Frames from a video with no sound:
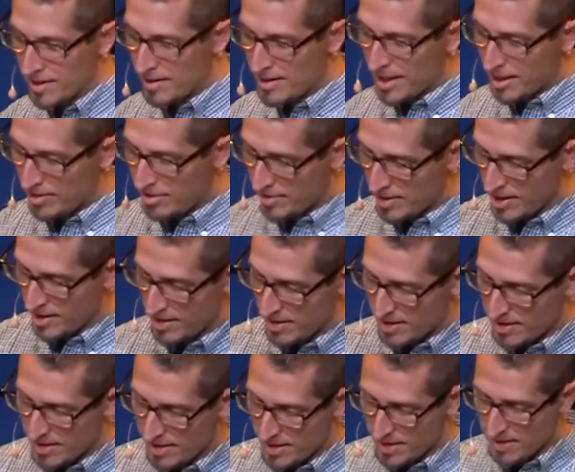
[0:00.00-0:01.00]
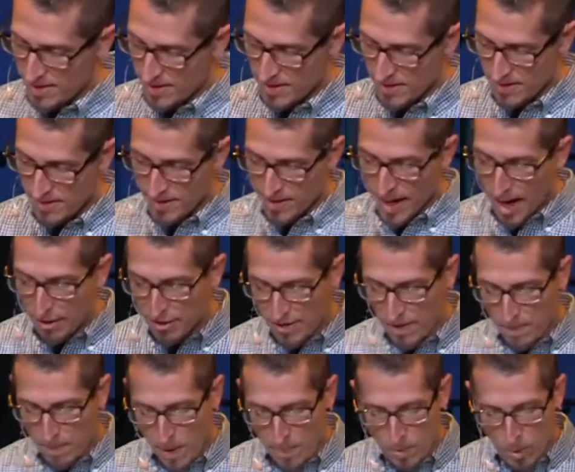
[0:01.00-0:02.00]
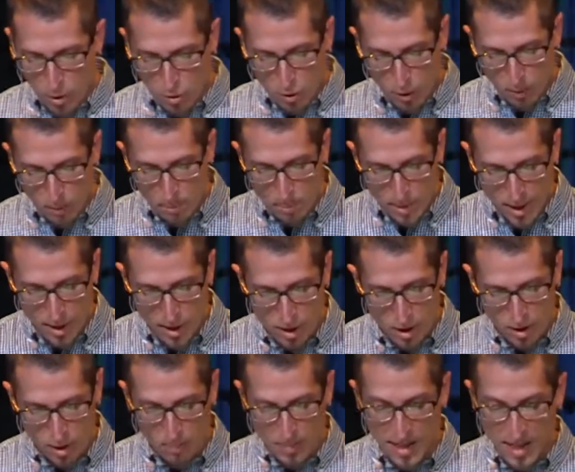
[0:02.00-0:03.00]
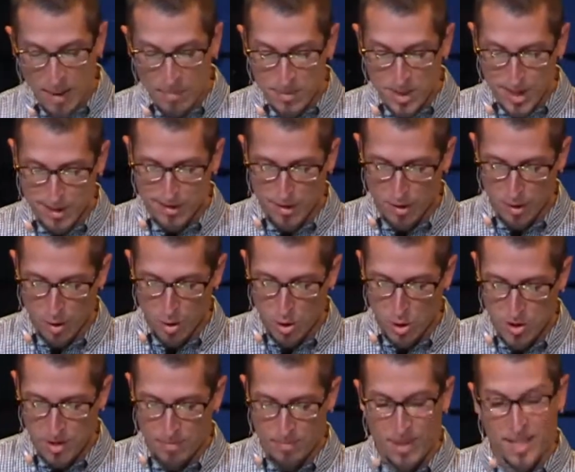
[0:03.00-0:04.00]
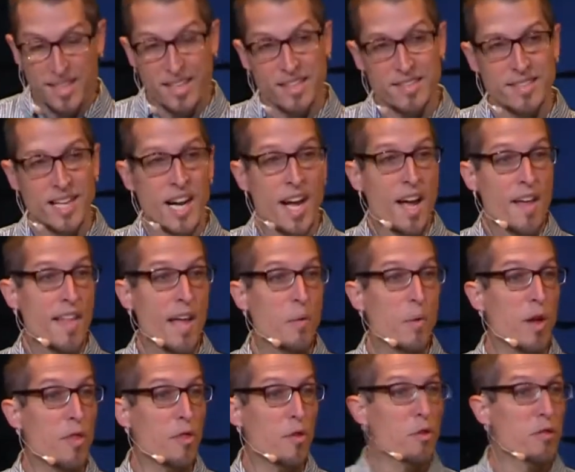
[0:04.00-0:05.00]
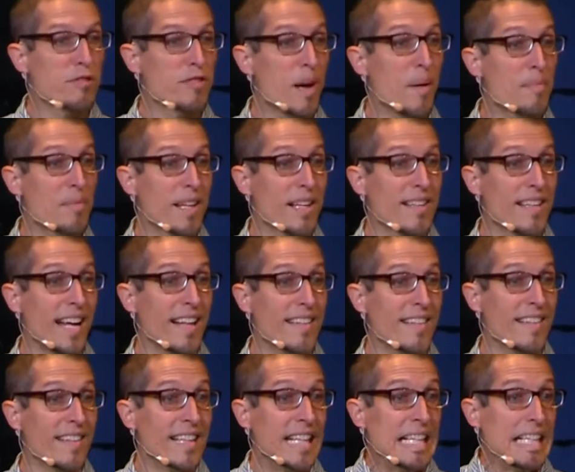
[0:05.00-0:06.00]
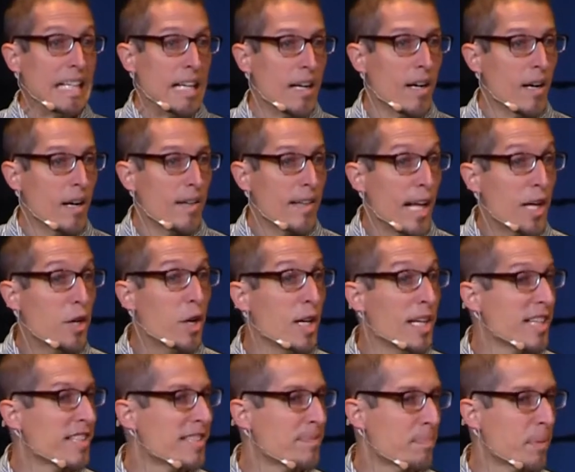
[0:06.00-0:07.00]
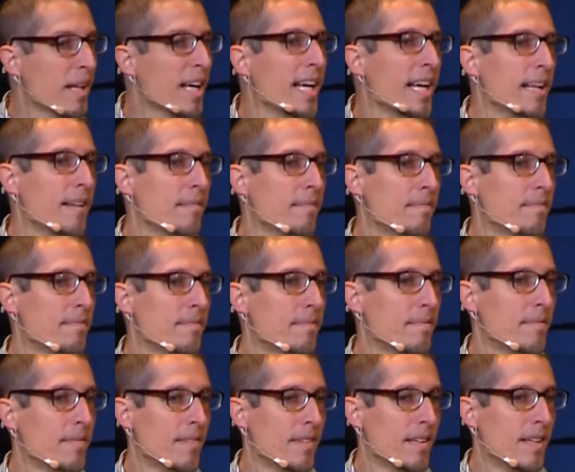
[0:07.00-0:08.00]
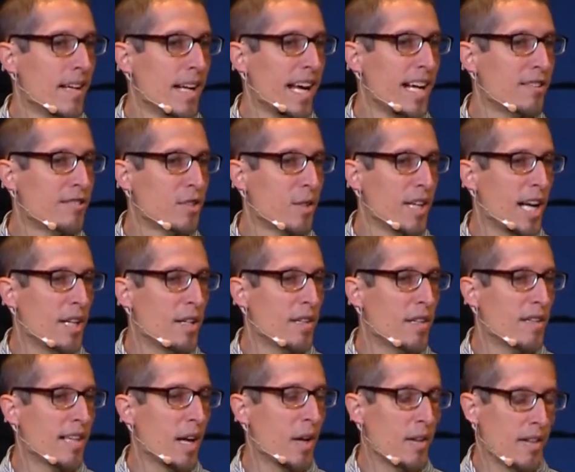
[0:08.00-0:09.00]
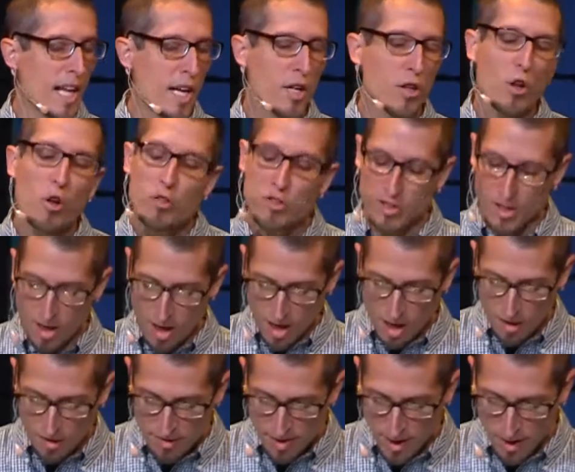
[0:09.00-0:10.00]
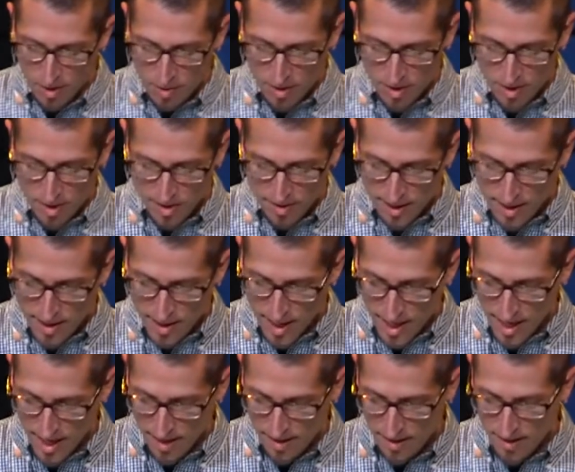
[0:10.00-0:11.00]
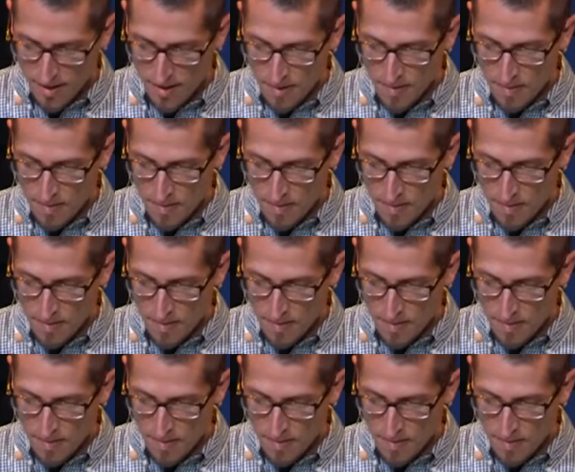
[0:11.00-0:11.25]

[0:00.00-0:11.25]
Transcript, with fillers: distant. I've seen people grow bitter or become disillusioned because they went through something that they couldn't explain. And so they, they, they closed their hearts out to God.